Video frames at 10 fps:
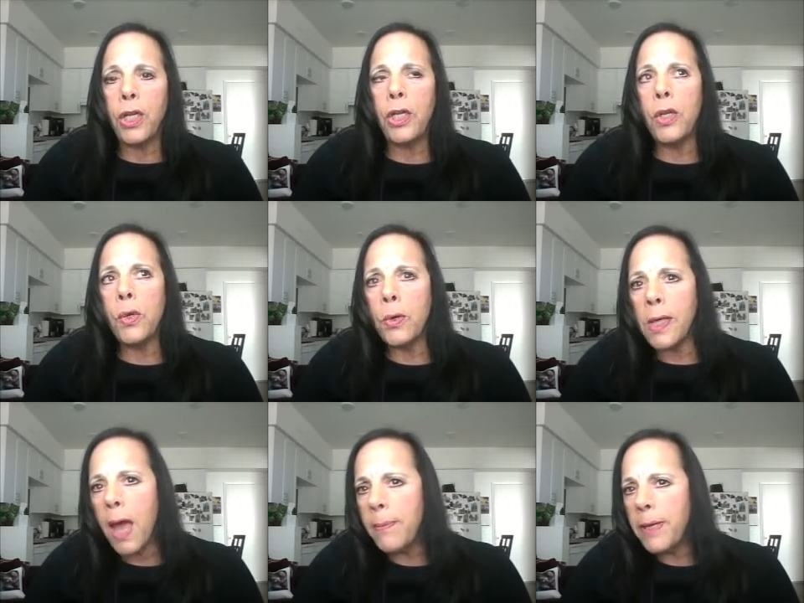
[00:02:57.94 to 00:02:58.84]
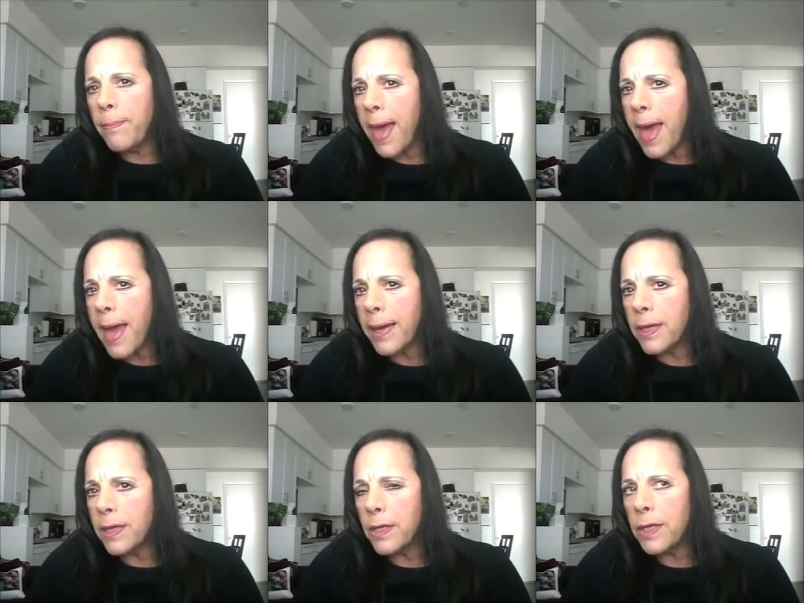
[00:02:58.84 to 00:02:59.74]
you're coming back
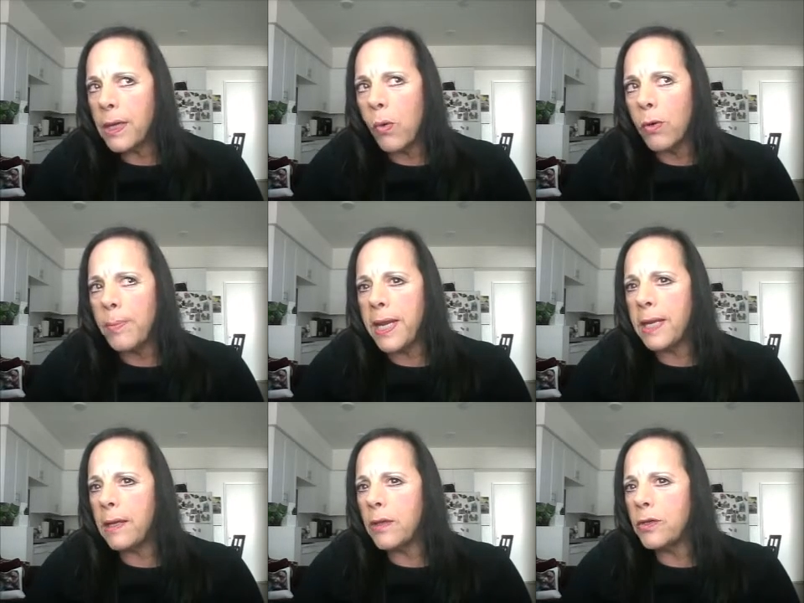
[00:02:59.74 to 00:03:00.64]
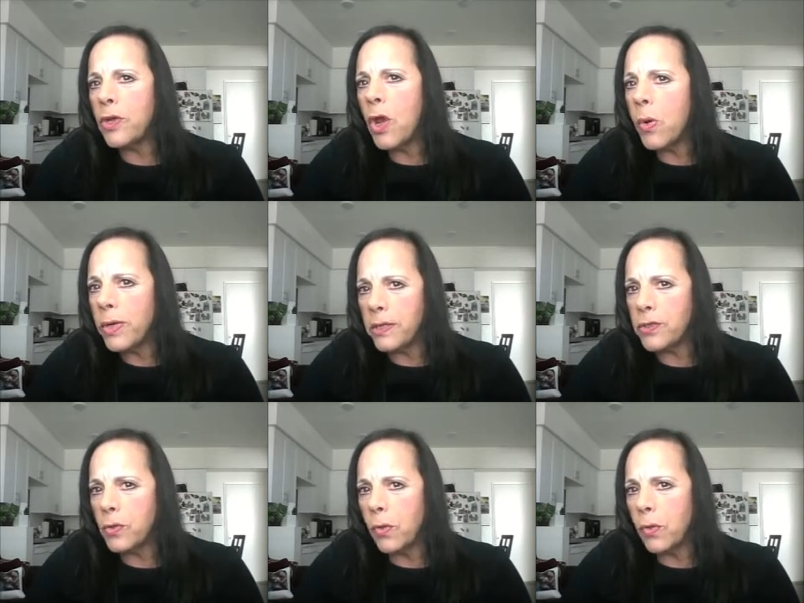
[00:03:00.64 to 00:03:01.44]
or being noticed